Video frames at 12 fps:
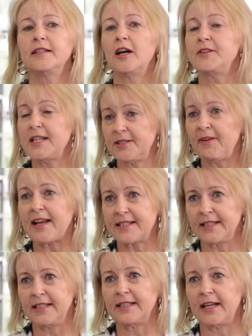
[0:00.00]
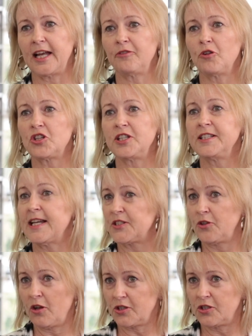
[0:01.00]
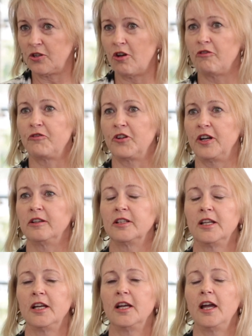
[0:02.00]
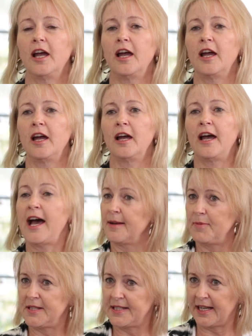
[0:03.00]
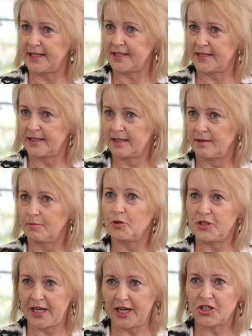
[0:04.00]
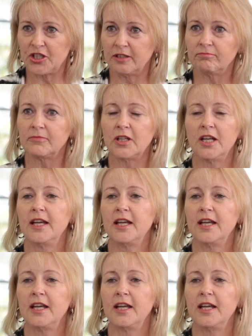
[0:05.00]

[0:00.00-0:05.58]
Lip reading: Now, this vaccine unfortunately does not offer 100% protection.